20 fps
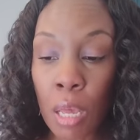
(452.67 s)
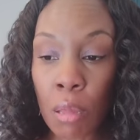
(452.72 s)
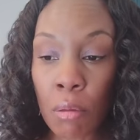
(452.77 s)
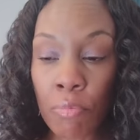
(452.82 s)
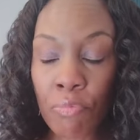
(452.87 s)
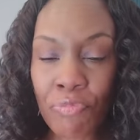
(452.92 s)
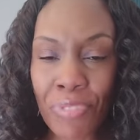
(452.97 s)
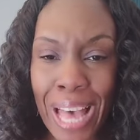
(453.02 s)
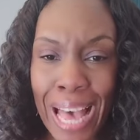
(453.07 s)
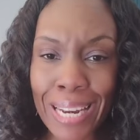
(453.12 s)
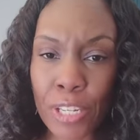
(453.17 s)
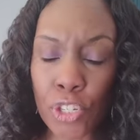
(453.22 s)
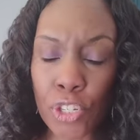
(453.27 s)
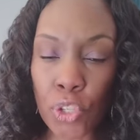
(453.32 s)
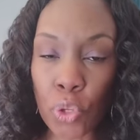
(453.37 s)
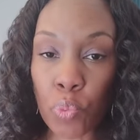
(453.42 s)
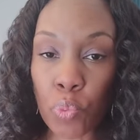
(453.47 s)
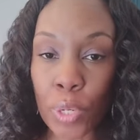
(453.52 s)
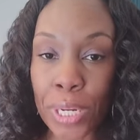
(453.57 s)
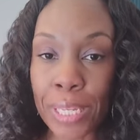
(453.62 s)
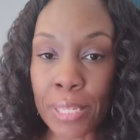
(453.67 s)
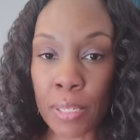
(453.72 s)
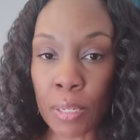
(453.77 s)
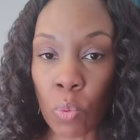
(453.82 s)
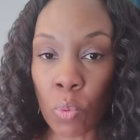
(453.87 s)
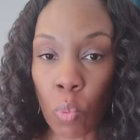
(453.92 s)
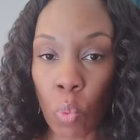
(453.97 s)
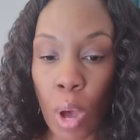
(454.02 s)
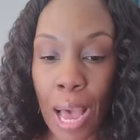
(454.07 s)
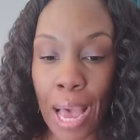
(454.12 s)
that is the
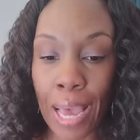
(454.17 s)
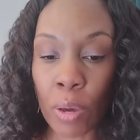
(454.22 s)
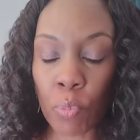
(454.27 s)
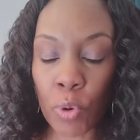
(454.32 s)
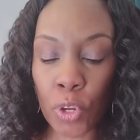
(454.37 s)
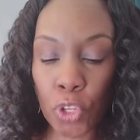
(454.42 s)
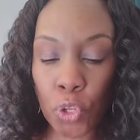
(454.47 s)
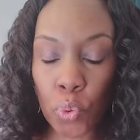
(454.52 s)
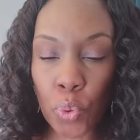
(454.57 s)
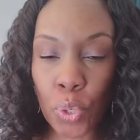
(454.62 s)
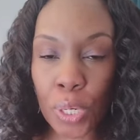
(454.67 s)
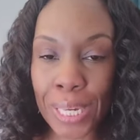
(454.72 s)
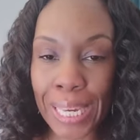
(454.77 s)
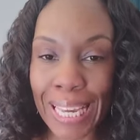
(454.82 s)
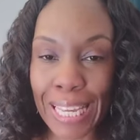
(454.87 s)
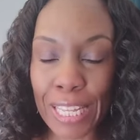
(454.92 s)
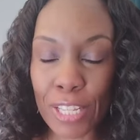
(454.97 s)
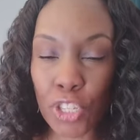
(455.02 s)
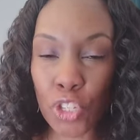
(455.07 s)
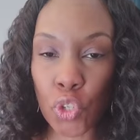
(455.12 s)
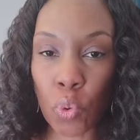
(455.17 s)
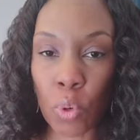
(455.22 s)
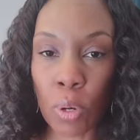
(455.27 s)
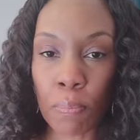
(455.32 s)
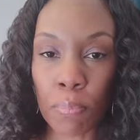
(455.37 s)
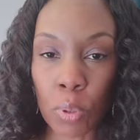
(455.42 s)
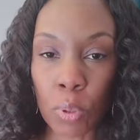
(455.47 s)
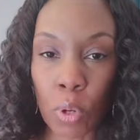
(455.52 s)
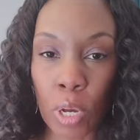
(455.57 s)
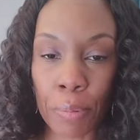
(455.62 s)
reason why when you get into
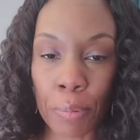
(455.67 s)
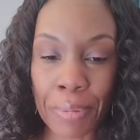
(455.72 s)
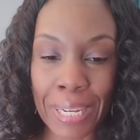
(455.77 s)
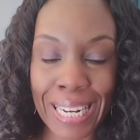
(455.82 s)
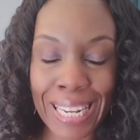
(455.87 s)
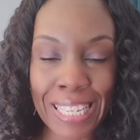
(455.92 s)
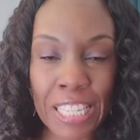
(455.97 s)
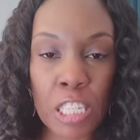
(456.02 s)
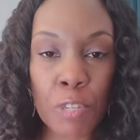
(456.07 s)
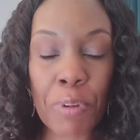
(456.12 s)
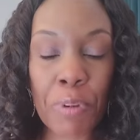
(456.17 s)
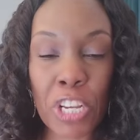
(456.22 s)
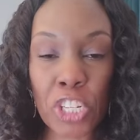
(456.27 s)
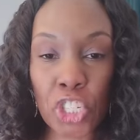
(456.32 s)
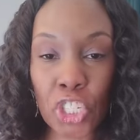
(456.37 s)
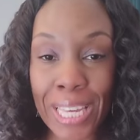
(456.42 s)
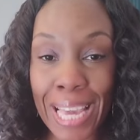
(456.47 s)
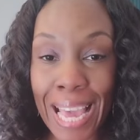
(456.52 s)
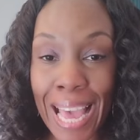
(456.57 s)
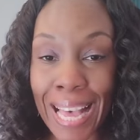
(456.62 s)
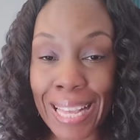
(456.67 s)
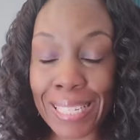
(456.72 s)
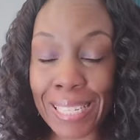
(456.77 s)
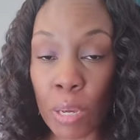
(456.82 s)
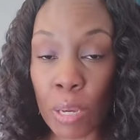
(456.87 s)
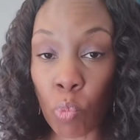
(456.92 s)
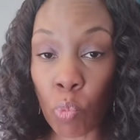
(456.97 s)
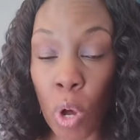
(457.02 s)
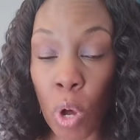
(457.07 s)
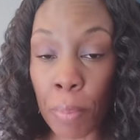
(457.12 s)
employment, especially as
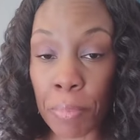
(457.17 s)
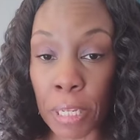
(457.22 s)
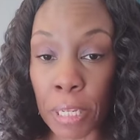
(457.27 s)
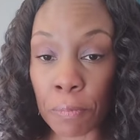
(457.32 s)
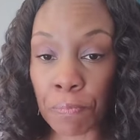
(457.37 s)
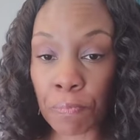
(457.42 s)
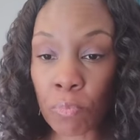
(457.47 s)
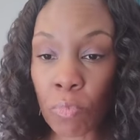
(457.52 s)
a woman,